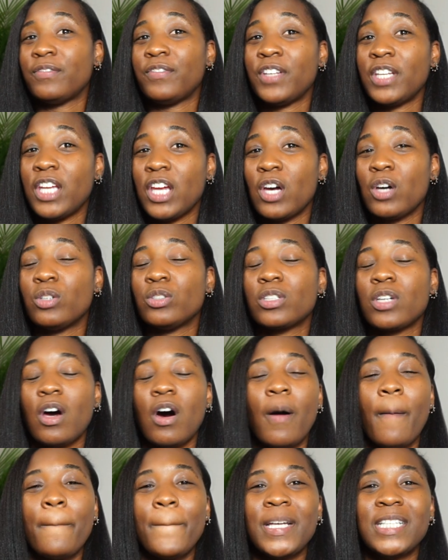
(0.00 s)
videos
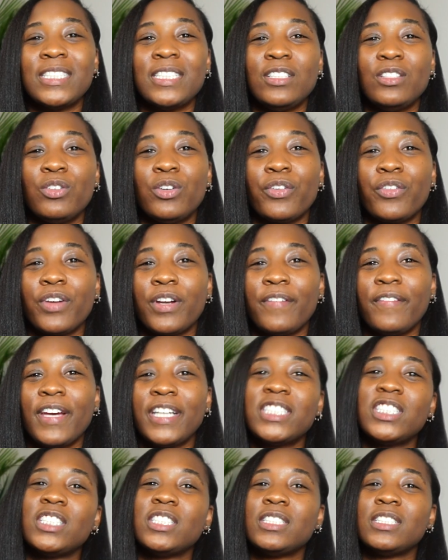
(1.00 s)
called Busy Doing
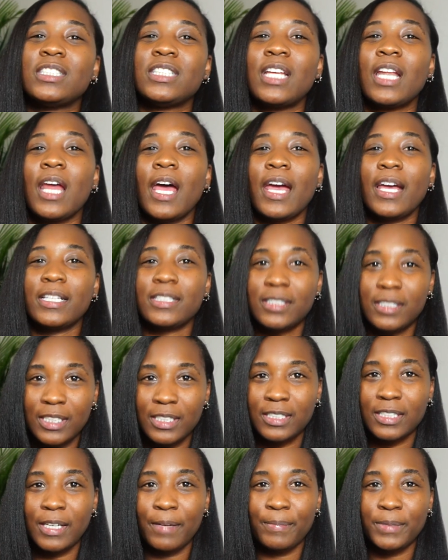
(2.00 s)
Renovations and I had
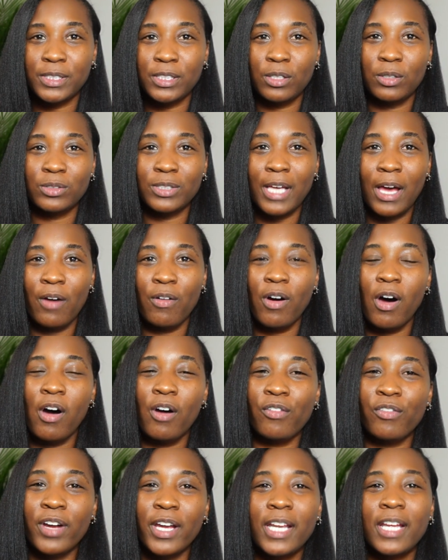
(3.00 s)
six episodes out
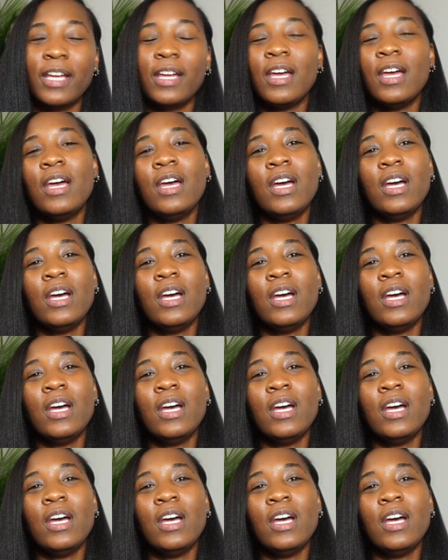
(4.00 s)
already.